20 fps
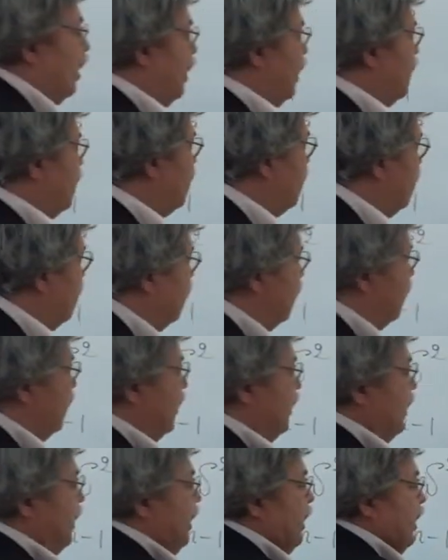So
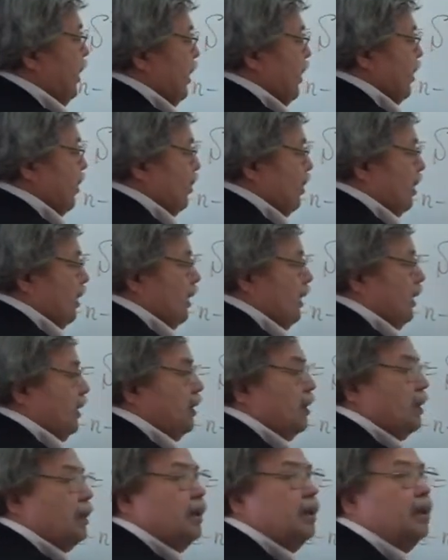these two
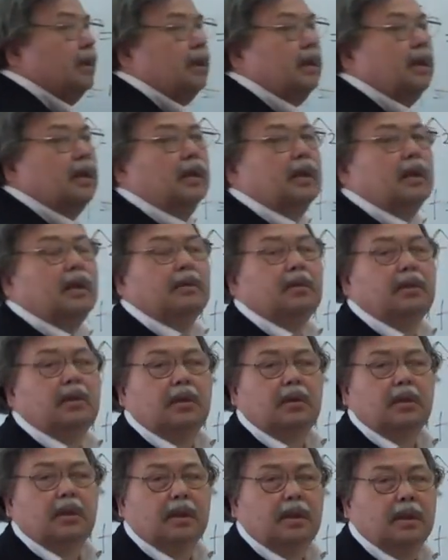tails
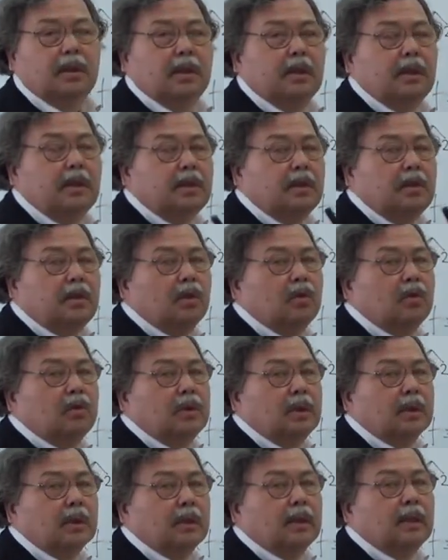in
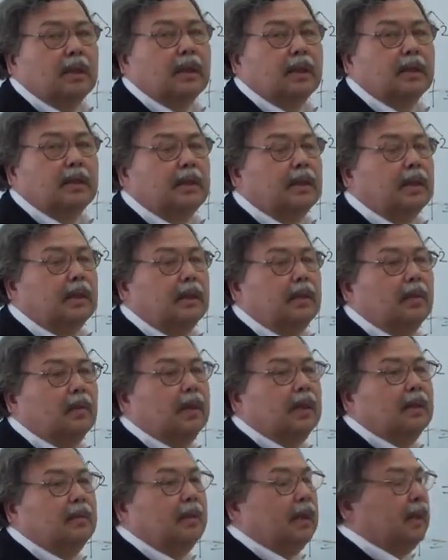total contain
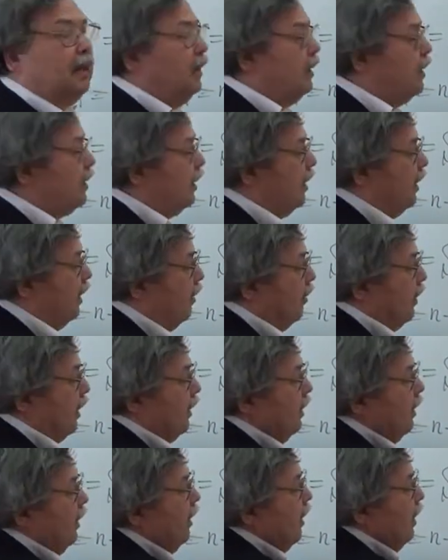1 minus
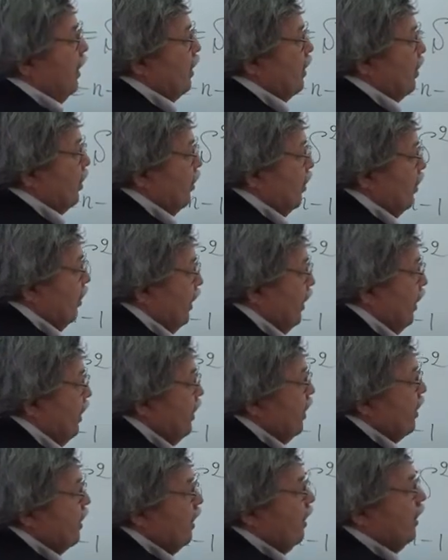gamma. So
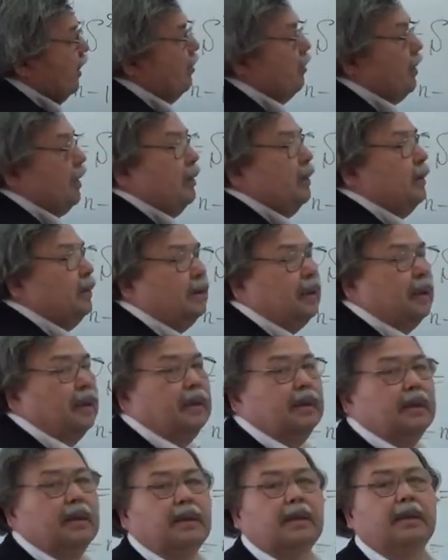this is gamma,
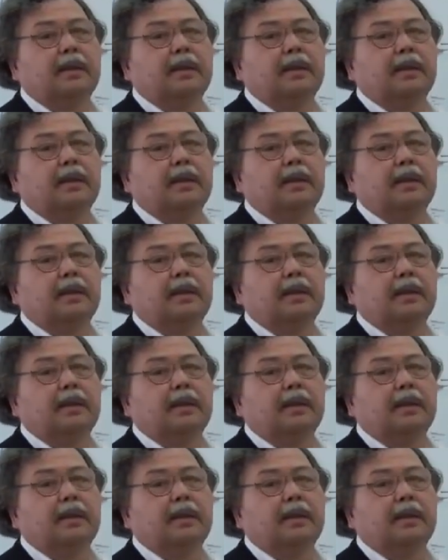okay?